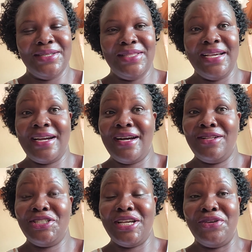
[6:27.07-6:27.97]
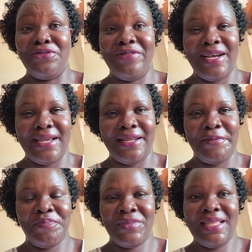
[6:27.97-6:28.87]
The culture you find,
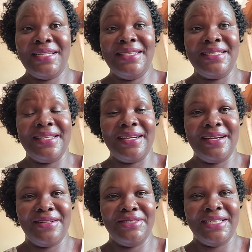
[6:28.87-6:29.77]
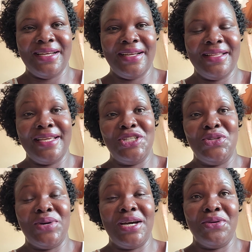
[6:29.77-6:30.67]
that is the culture that
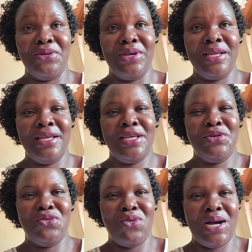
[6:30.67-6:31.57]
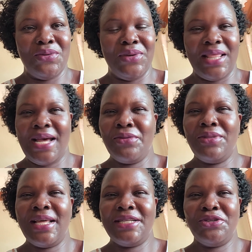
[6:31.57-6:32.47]
you are going to work with. And on
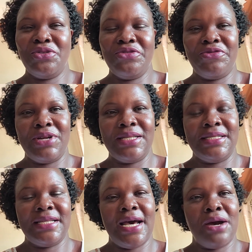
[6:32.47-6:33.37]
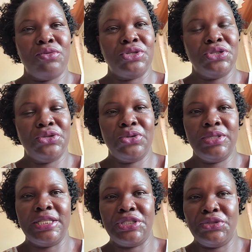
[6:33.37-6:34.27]
that note, friends, I was told
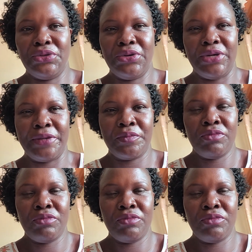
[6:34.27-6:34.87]
a story